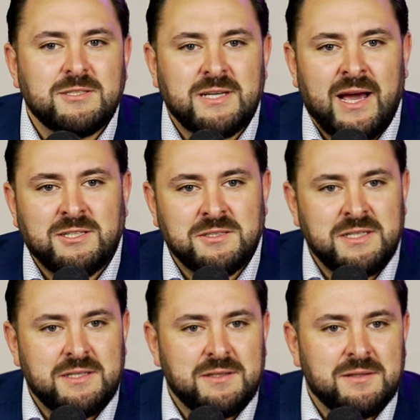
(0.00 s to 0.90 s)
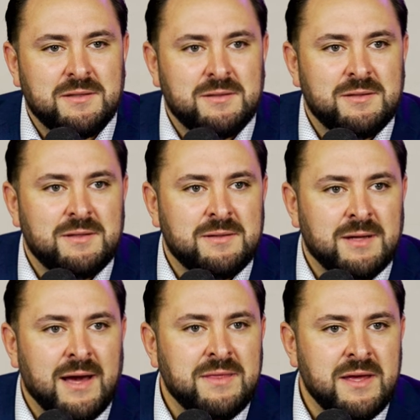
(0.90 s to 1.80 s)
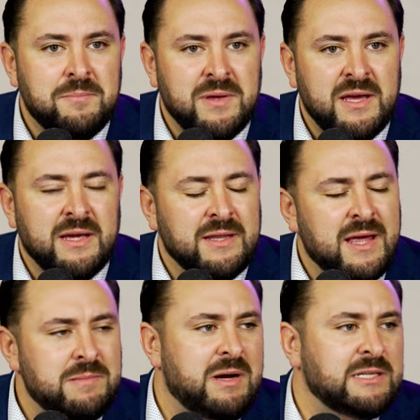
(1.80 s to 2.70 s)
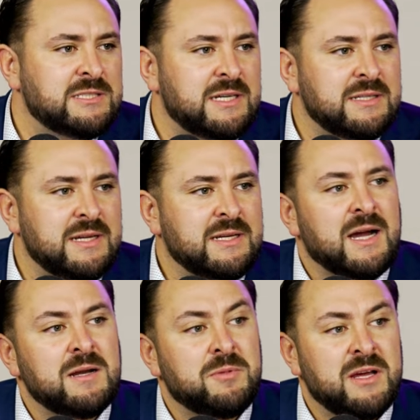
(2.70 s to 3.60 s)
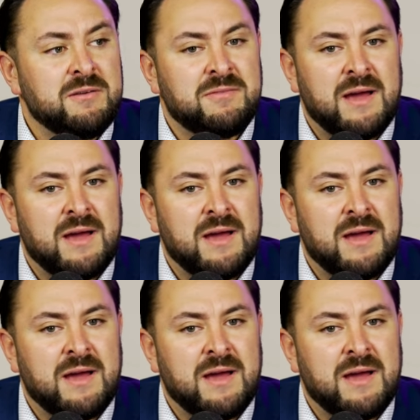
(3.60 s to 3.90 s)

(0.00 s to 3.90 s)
it was actually I think being in that mindset did kind of play a